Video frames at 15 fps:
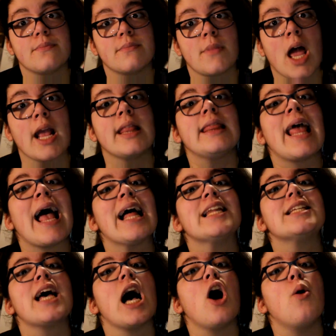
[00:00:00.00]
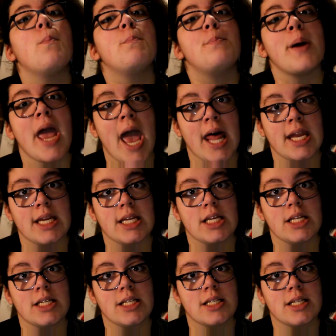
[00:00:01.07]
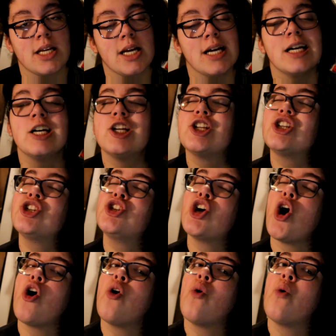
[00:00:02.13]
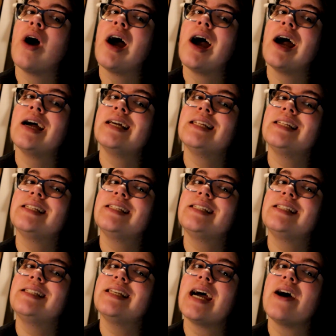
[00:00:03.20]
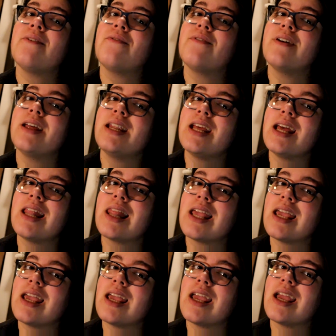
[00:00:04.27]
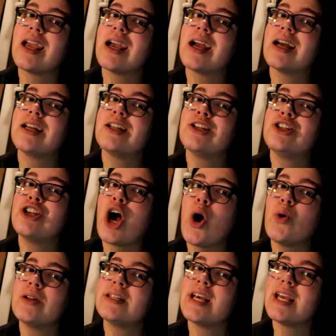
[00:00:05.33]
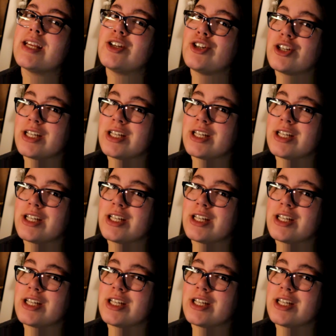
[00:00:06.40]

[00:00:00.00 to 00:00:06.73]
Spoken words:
Like, that's how bad it is. So, definitely don't take your